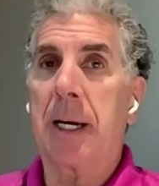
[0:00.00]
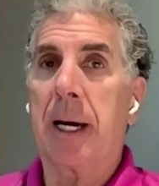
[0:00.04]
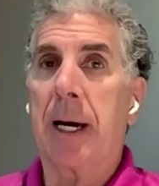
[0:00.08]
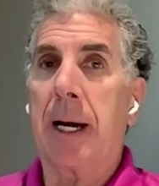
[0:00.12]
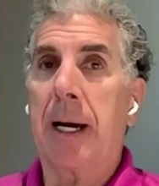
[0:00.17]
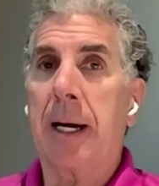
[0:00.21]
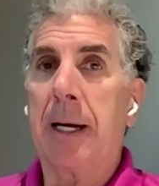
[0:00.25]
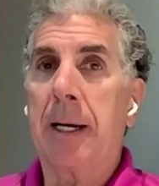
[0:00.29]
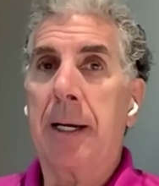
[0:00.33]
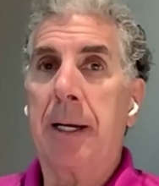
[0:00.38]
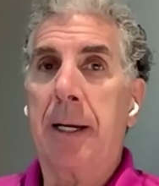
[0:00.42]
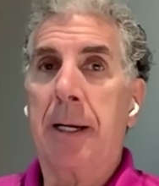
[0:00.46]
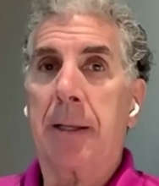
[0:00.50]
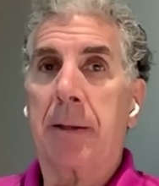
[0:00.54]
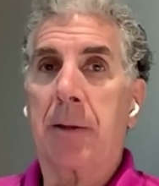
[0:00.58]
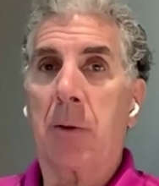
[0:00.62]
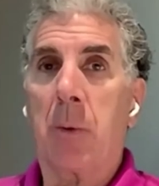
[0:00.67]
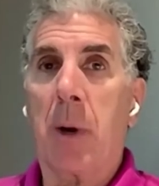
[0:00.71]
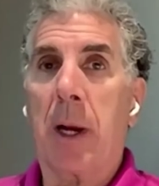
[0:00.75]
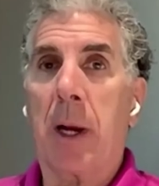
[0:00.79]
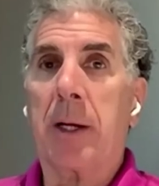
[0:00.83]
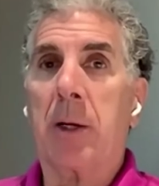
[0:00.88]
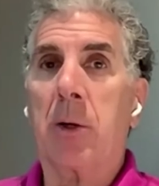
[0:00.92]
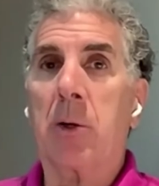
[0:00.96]
But uh,
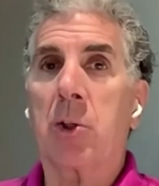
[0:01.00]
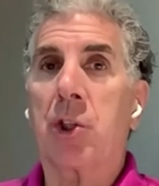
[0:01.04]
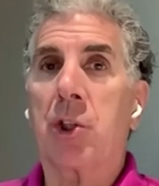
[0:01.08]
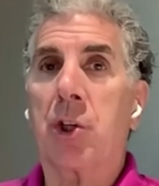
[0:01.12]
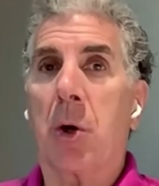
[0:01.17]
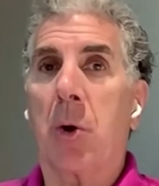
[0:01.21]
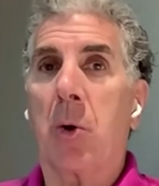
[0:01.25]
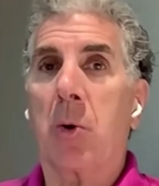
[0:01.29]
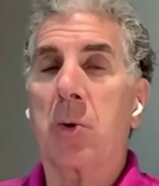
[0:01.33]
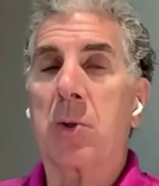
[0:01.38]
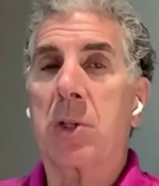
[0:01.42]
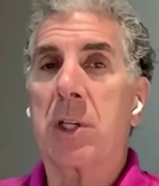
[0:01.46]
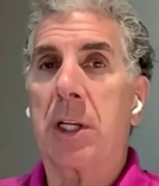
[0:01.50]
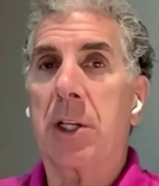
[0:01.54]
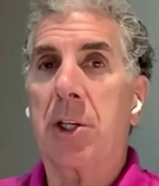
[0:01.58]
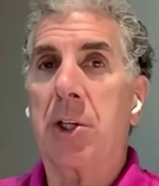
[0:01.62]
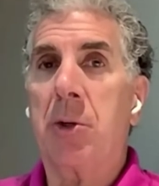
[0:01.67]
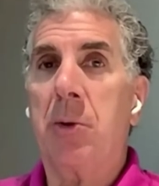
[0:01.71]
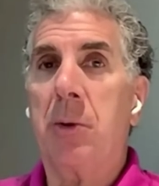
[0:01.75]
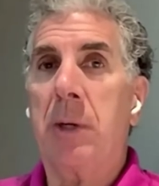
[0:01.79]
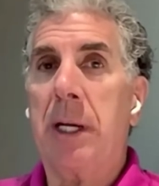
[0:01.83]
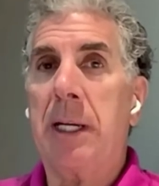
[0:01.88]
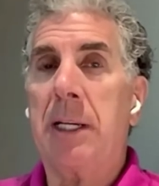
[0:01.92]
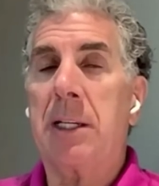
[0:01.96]
the record shows
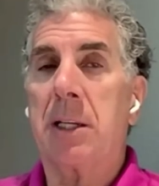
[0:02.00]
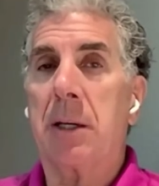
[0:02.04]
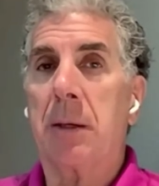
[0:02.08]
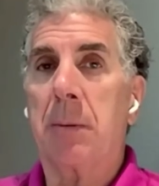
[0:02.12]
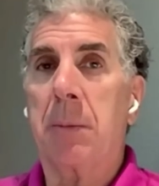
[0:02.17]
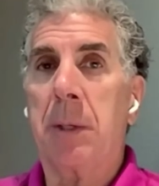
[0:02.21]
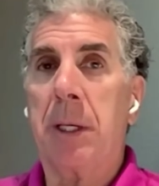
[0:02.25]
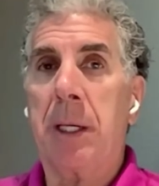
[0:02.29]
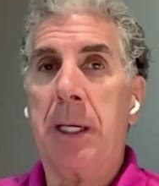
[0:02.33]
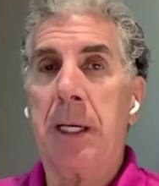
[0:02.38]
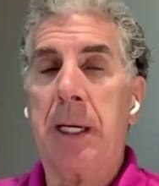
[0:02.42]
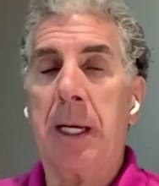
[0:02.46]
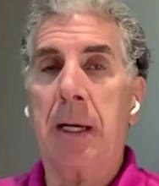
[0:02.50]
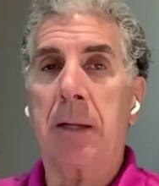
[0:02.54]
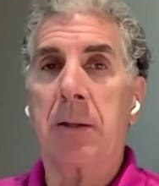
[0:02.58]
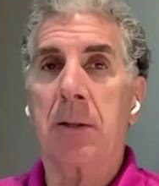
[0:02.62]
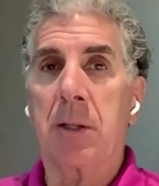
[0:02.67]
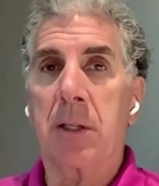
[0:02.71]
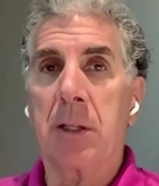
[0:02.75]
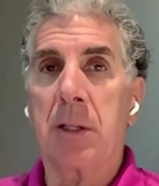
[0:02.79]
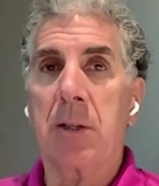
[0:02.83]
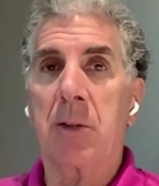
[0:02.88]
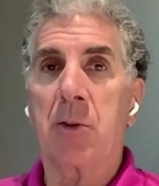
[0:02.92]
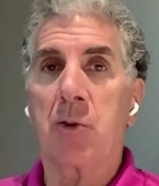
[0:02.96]
that you need to be
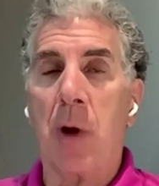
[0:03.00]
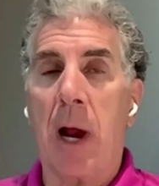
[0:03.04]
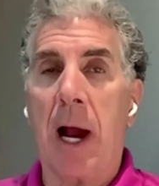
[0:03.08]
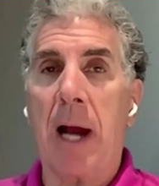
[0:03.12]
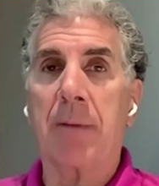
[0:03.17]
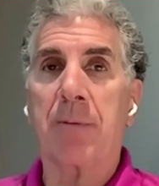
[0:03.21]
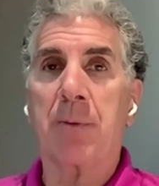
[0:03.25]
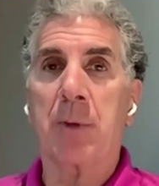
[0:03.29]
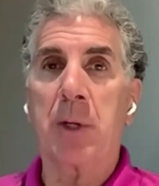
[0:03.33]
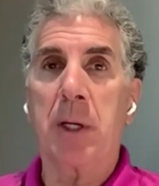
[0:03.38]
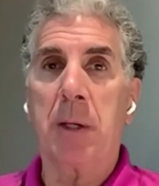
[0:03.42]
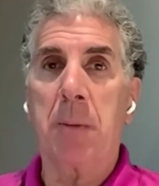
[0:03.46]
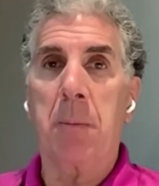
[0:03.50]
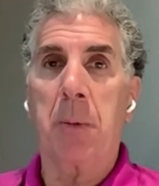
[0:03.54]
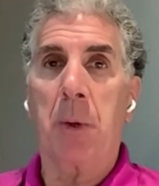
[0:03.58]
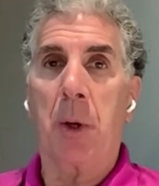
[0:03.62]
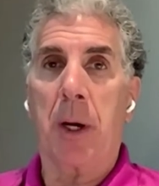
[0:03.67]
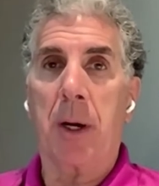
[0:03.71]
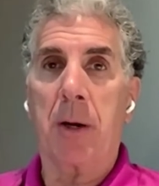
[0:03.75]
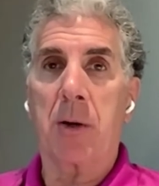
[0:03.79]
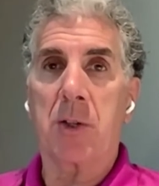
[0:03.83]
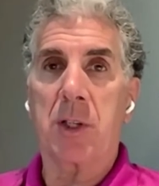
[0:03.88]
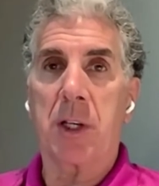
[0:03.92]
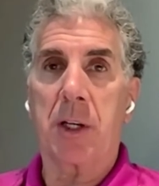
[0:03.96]
drafting
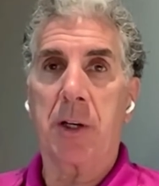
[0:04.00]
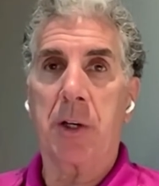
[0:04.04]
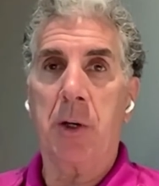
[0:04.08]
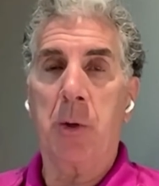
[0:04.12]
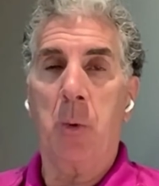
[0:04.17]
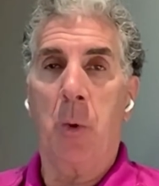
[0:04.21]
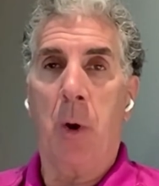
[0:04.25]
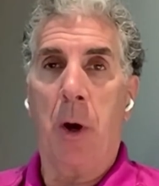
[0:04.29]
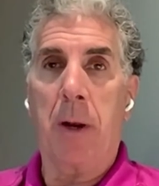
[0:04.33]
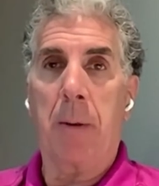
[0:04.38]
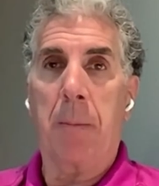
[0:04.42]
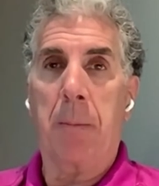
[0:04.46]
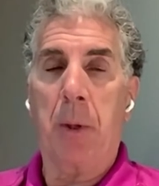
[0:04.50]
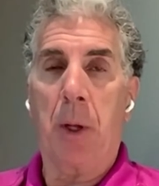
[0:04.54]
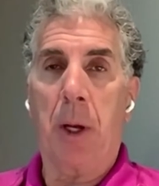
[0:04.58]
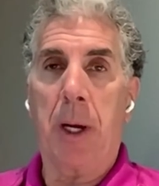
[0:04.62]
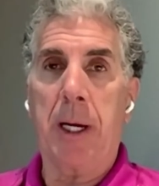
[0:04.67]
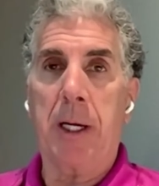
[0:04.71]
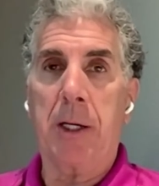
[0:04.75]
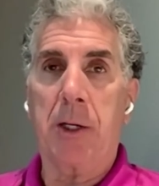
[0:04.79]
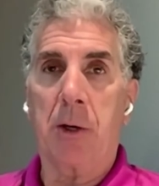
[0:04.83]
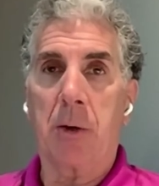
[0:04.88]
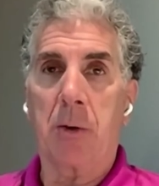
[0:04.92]
players that you want